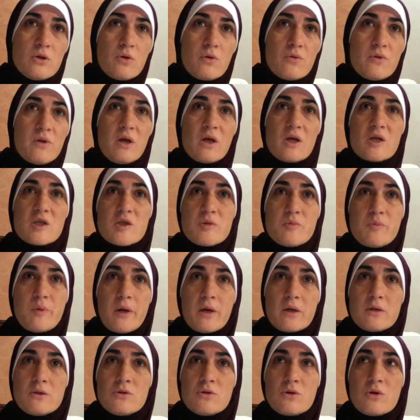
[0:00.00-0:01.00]
they
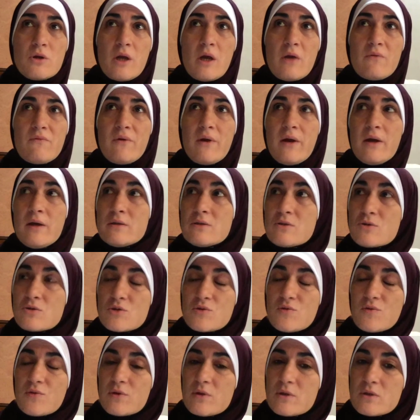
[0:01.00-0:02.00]
expect you to have answers
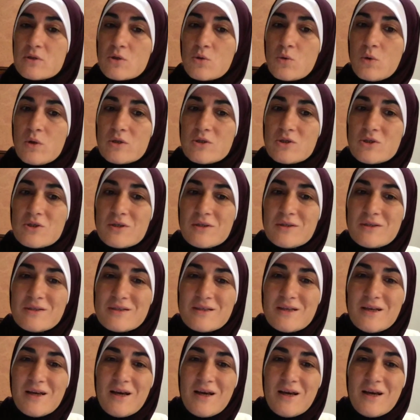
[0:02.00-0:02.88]
for these questions.